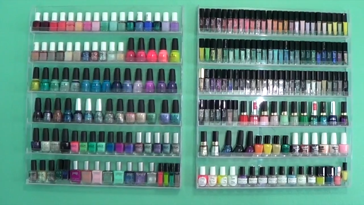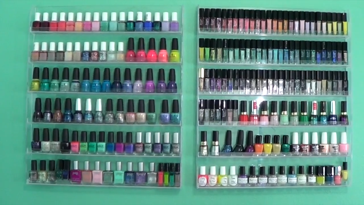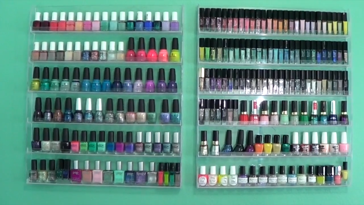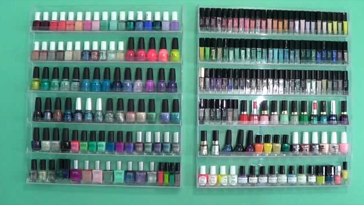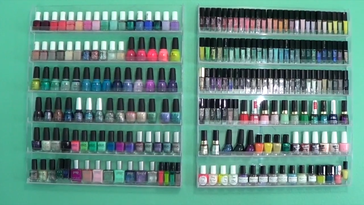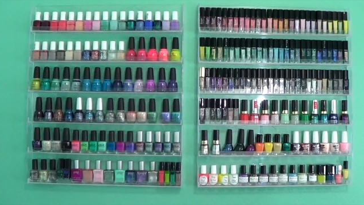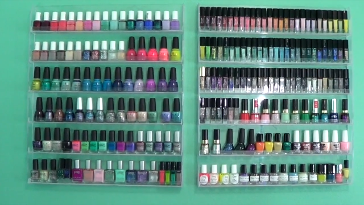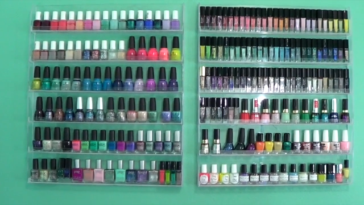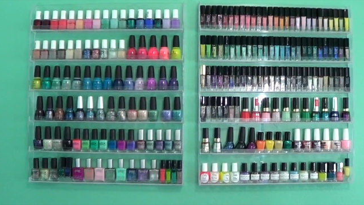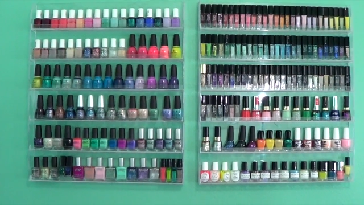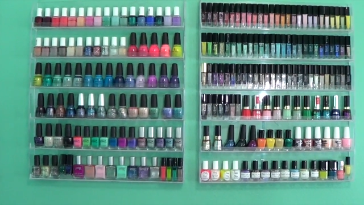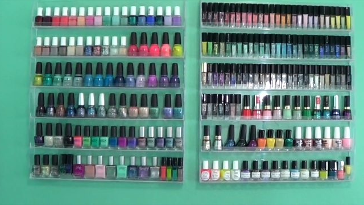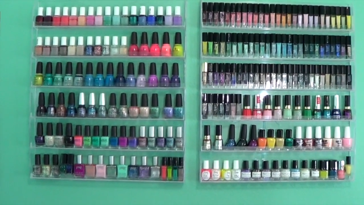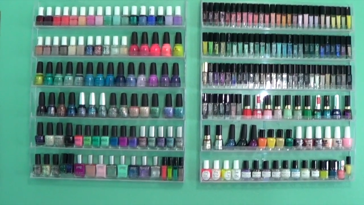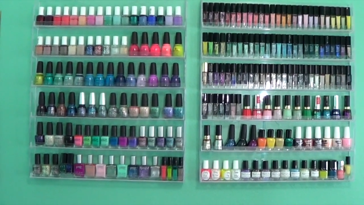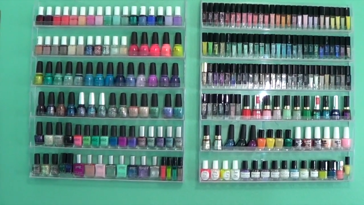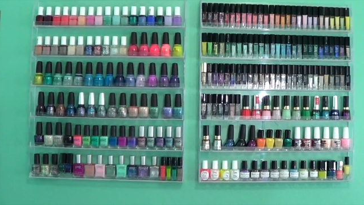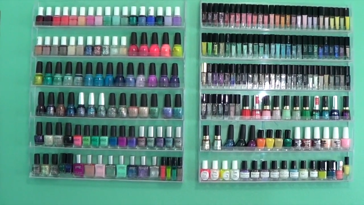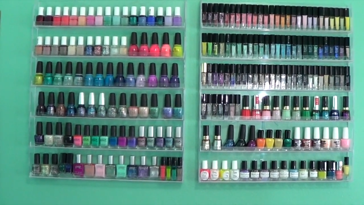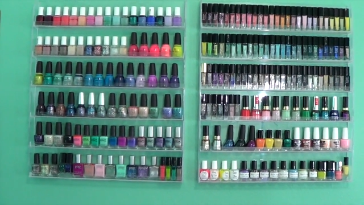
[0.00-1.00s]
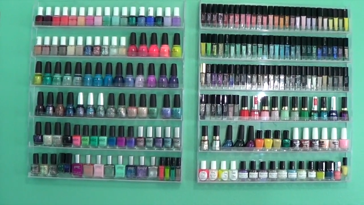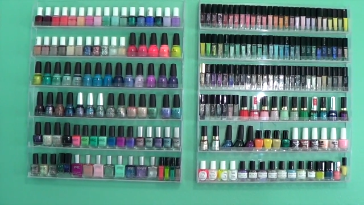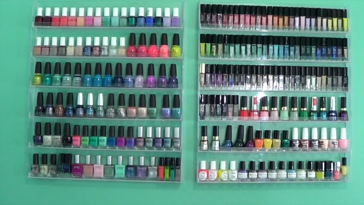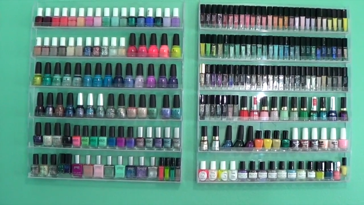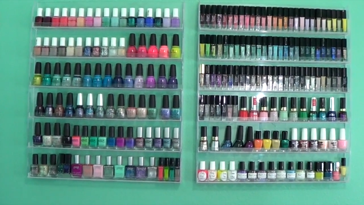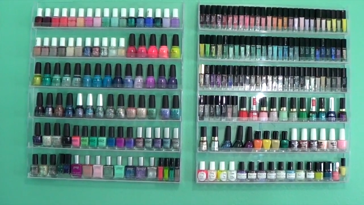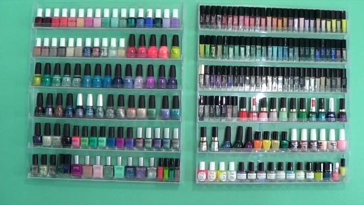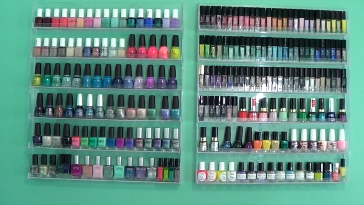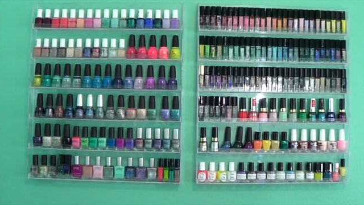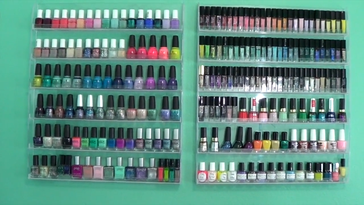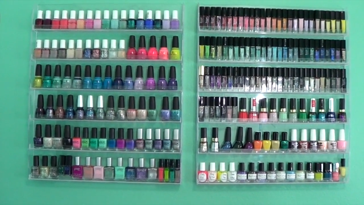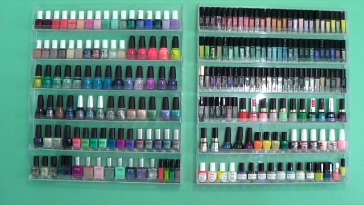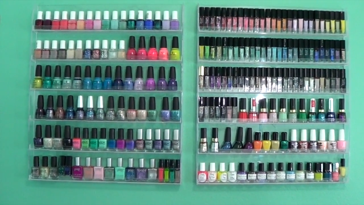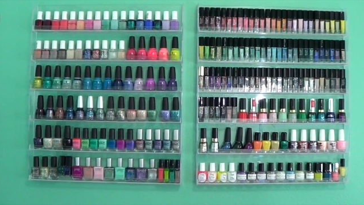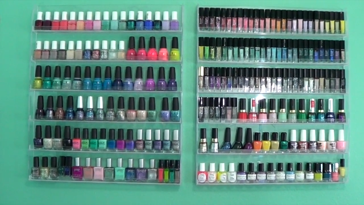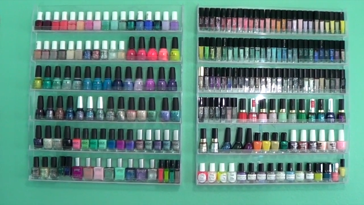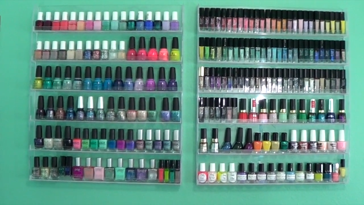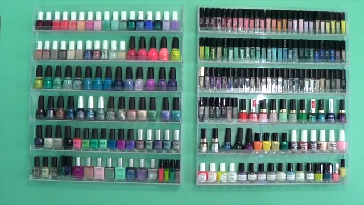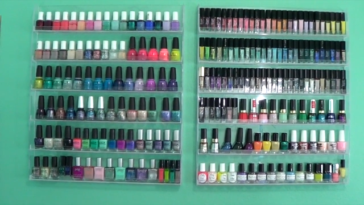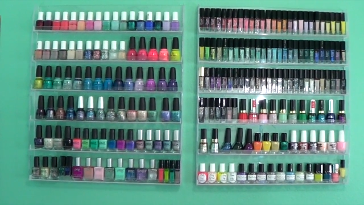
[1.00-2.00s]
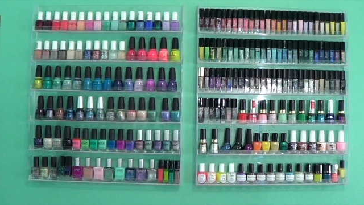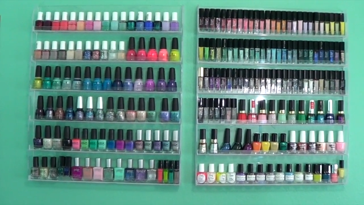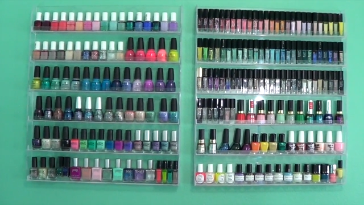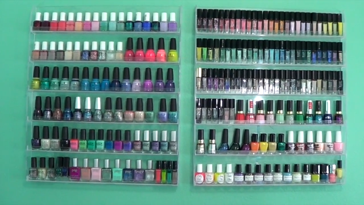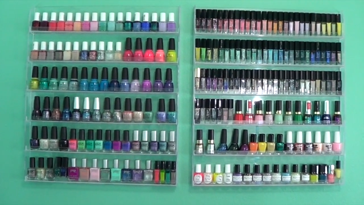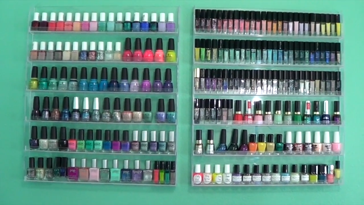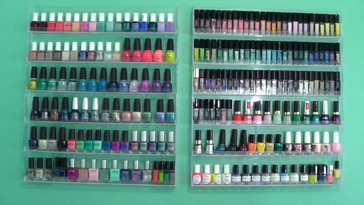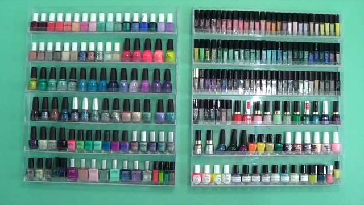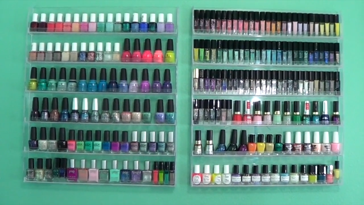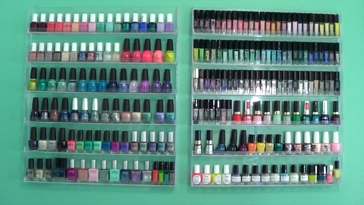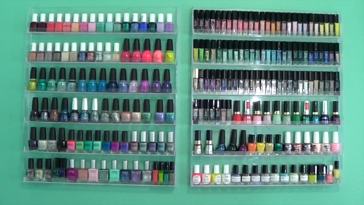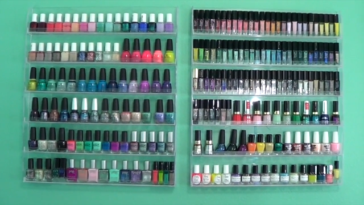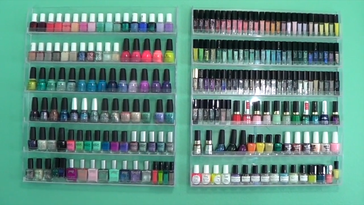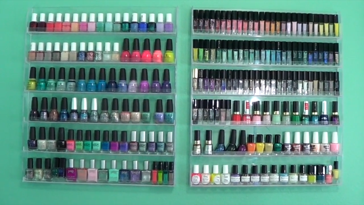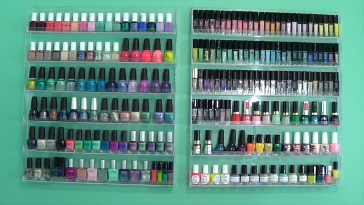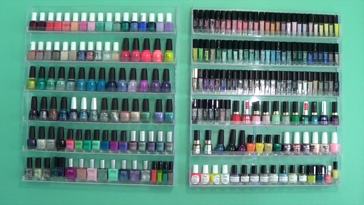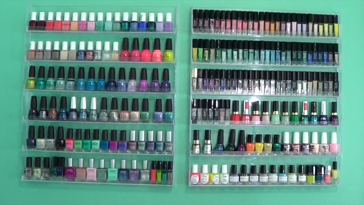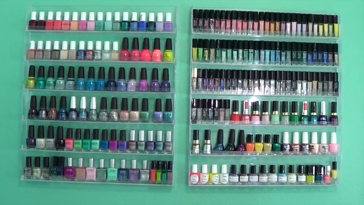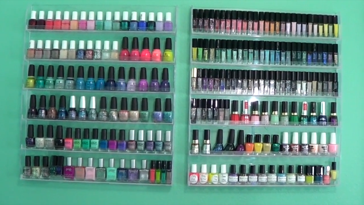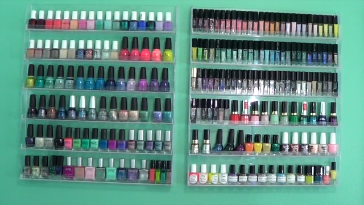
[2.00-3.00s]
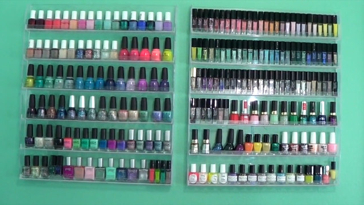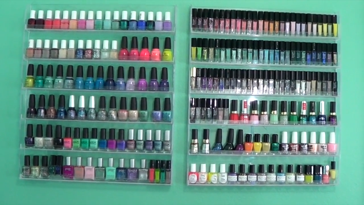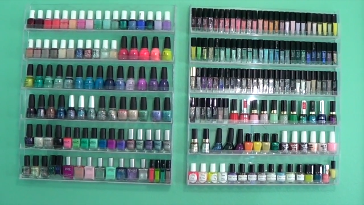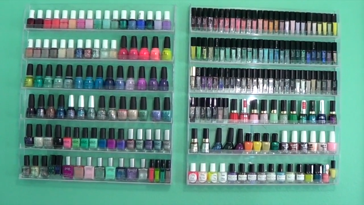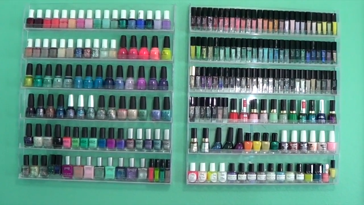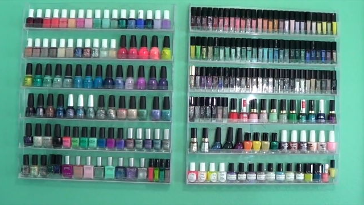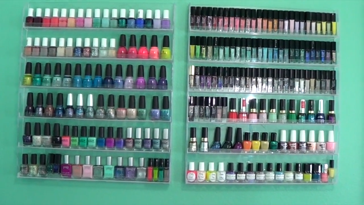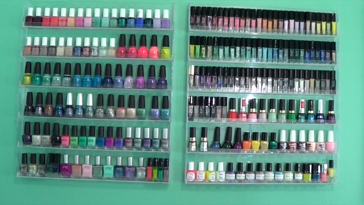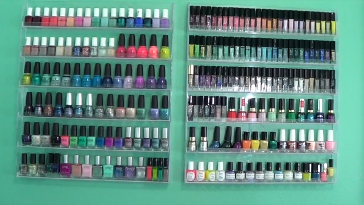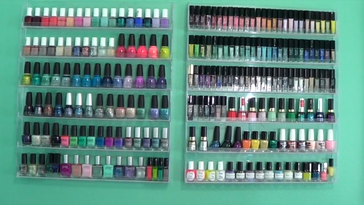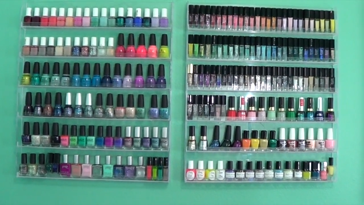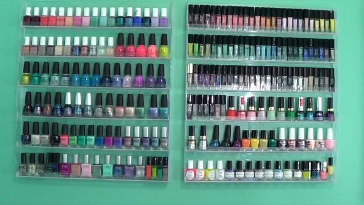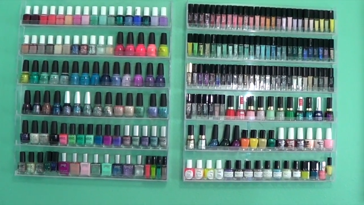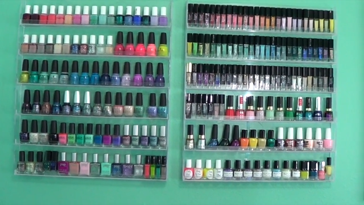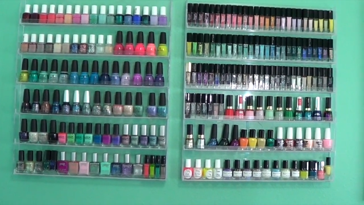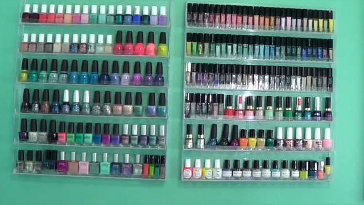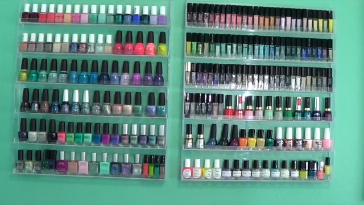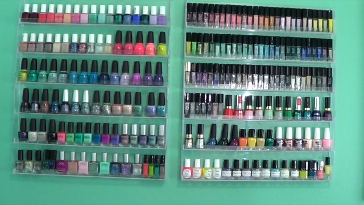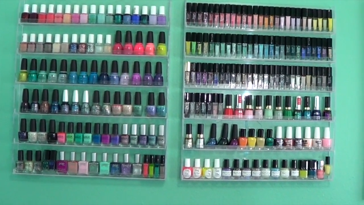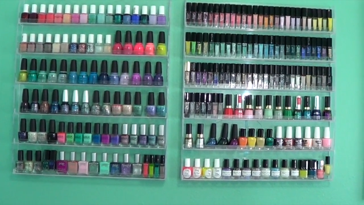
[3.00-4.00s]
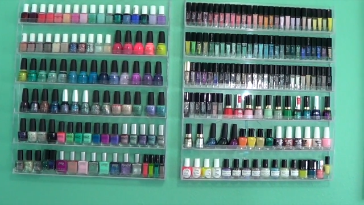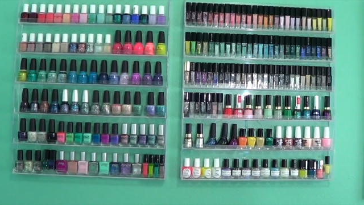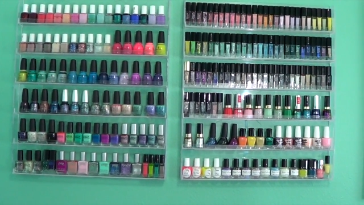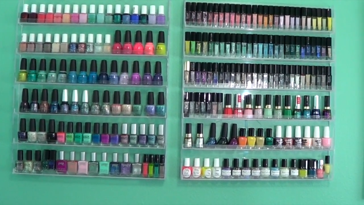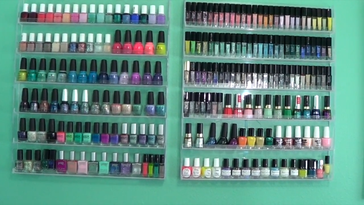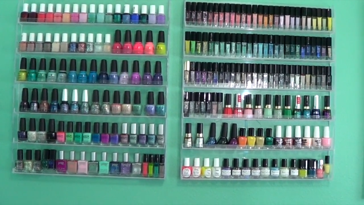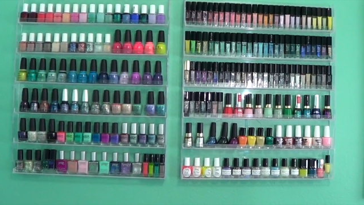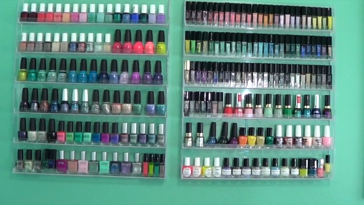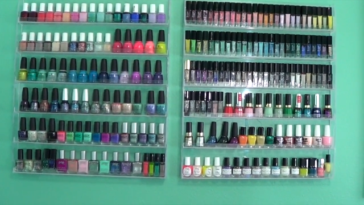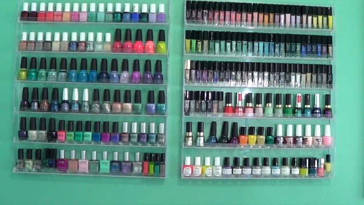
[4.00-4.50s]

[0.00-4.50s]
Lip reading: [unreadable: no face in view]